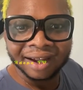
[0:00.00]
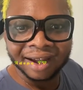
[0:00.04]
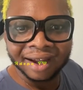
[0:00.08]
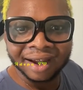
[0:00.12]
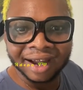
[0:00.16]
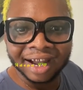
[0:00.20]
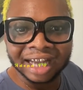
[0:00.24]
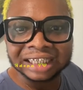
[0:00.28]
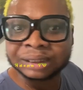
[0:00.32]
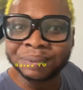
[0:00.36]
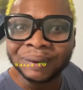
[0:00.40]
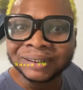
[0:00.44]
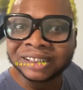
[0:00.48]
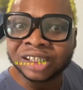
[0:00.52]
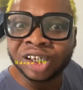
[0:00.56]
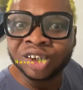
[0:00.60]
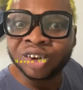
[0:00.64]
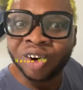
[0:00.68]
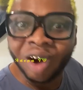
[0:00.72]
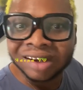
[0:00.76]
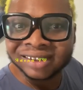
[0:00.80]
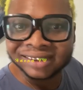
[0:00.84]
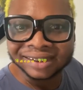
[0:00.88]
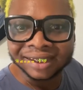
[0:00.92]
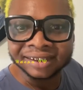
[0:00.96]
And spread
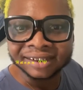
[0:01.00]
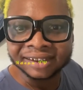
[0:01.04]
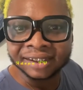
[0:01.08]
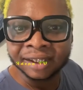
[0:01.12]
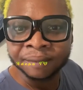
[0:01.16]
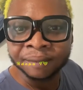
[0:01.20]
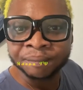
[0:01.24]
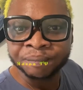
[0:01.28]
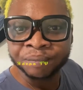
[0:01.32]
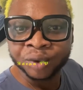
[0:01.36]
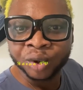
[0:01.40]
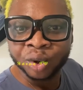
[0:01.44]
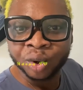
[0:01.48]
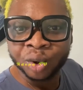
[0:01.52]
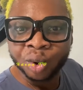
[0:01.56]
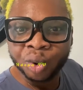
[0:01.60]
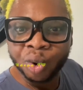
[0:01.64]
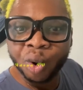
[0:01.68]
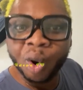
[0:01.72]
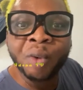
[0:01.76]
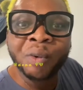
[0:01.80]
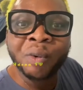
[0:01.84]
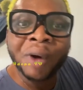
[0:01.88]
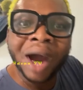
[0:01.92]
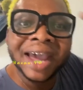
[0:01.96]
nonsense.
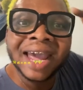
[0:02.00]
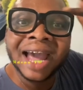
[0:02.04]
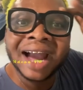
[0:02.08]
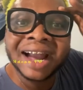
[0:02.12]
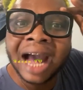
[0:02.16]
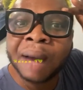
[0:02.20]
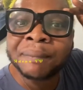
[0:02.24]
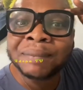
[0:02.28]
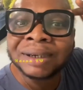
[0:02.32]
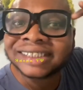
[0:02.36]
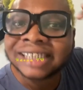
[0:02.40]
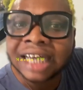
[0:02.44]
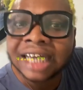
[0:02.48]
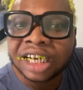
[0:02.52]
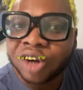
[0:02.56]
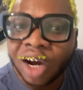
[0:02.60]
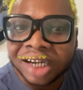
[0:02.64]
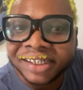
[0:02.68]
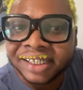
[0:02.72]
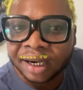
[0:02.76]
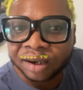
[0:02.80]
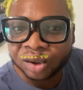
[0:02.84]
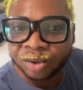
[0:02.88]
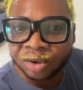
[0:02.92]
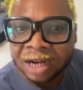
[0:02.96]
Ukayaka, Mr.
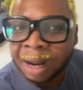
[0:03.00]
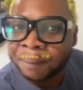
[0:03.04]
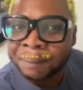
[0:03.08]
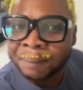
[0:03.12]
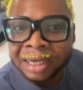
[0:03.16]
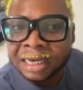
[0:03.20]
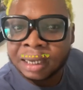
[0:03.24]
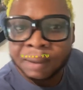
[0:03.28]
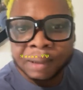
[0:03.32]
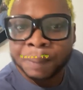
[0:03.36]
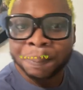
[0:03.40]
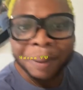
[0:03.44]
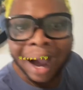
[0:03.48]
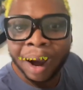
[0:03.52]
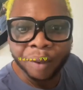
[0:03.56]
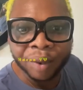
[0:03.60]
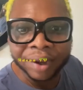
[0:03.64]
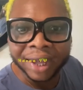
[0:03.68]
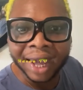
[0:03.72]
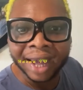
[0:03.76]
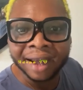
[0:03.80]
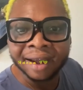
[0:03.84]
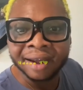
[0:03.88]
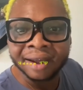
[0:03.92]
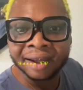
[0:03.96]
Logic, no na minim power.
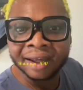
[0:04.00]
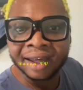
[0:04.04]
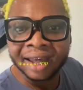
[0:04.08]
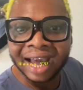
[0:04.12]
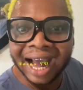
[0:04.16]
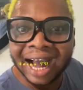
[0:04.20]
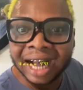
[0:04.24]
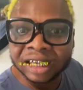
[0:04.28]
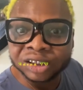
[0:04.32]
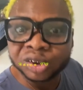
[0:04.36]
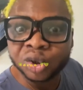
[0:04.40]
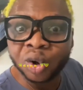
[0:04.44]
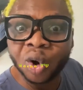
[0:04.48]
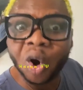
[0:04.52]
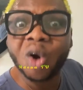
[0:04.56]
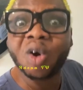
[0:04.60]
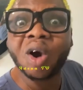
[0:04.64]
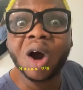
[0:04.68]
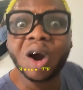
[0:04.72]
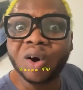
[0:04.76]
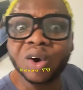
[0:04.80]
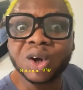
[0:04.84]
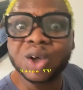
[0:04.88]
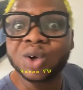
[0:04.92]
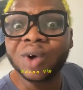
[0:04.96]
I had to go
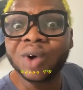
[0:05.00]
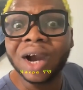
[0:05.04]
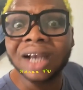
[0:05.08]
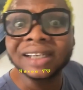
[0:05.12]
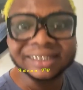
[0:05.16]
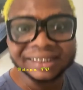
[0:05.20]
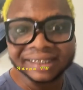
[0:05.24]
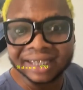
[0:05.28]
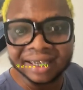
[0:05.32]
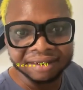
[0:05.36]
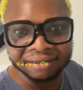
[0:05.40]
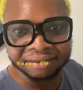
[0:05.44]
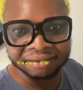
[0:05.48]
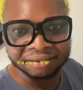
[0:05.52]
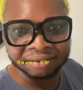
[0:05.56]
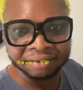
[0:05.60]
Google you and see.